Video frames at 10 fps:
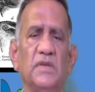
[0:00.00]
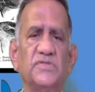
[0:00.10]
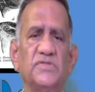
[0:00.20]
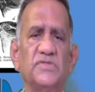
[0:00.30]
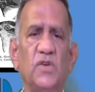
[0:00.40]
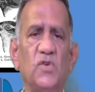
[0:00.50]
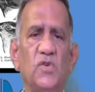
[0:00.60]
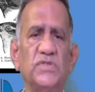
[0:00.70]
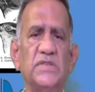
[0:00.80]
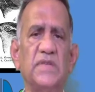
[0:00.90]
Study
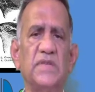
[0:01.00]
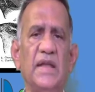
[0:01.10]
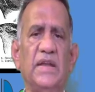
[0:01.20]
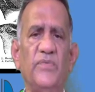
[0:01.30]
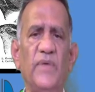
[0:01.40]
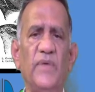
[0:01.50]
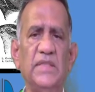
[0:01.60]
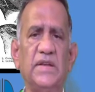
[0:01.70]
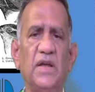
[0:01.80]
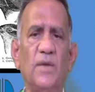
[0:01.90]
questions: define
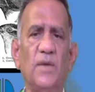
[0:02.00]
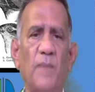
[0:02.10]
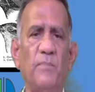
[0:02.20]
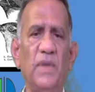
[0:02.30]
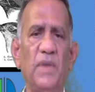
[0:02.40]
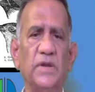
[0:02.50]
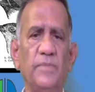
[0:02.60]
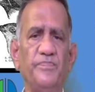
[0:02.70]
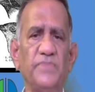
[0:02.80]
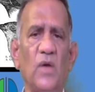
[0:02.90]
the term
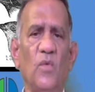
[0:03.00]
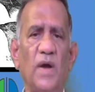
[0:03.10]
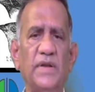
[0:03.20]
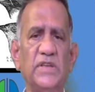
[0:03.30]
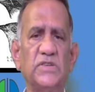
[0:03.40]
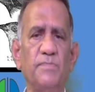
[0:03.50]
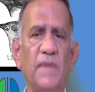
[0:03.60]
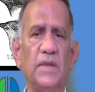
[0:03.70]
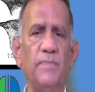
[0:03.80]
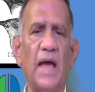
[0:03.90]
population. What is
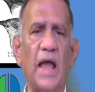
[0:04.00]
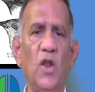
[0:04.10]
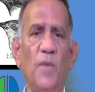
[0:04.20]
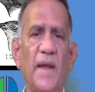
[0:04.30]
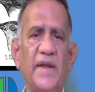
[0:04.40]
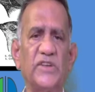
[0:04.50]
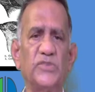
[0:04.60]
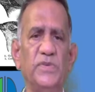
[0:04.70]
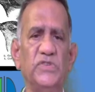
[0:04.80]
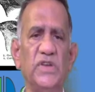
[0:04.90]
meant by allopatric
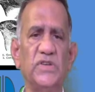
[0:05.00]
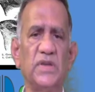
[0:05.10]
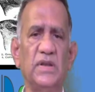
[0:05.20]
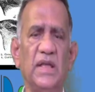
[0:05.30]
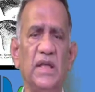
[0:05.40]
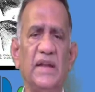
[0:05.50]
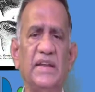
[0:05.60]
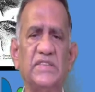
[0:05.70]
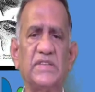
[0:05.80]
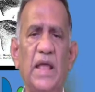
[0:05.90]
speciation?
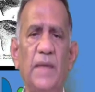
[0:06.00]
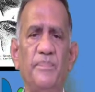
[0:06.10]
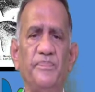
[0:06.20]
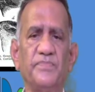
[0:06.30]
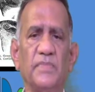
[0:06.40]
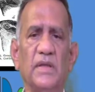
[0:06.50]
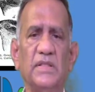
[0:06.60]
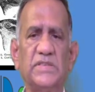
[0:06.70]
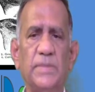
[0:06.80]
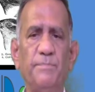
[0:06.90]
Describe
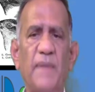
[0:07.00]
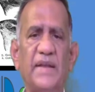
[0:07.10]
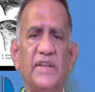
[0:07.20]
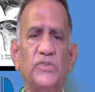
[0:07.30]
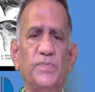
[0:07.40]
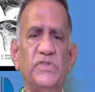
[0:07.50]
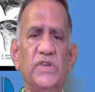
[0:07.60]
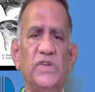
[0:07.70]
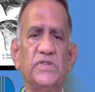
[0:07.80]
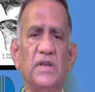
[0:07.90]
the sympatric
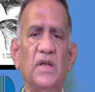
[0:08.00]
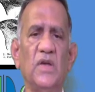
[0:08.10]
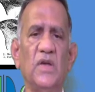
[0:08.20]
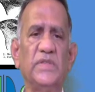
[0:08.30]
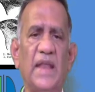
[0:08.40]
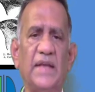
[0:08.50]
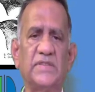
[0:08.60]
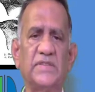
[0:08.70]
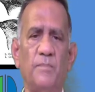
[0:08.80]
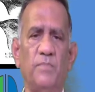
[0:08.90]
speciation with an
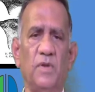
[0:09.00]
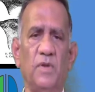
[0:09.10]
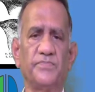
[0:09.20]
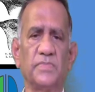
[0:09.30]
example.